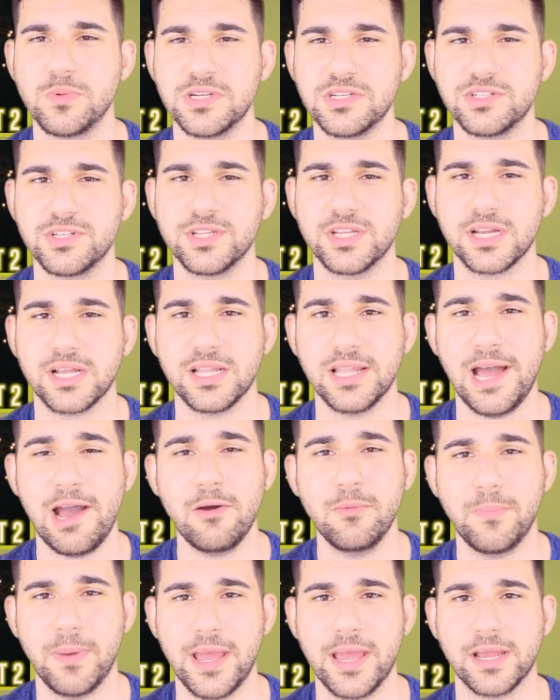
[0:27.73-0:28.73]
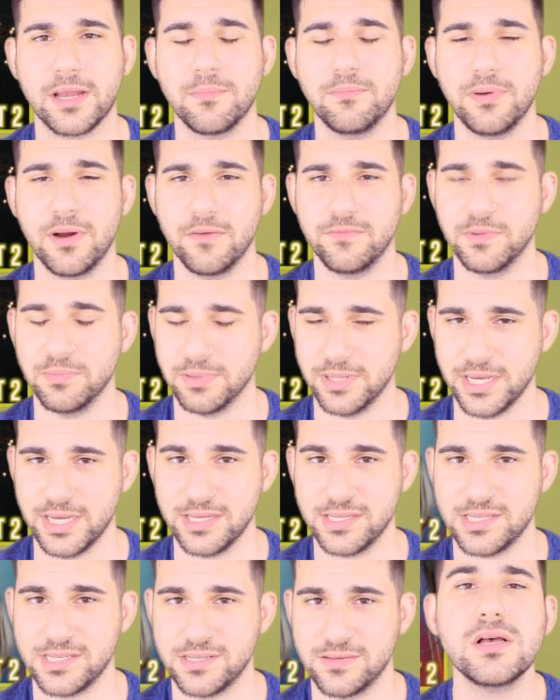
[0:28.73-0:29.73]
into the cloud bank above the
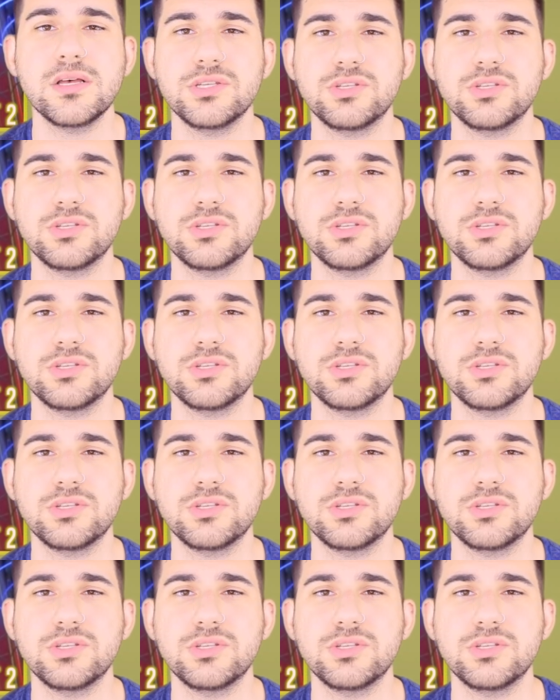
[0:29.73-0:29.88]
place.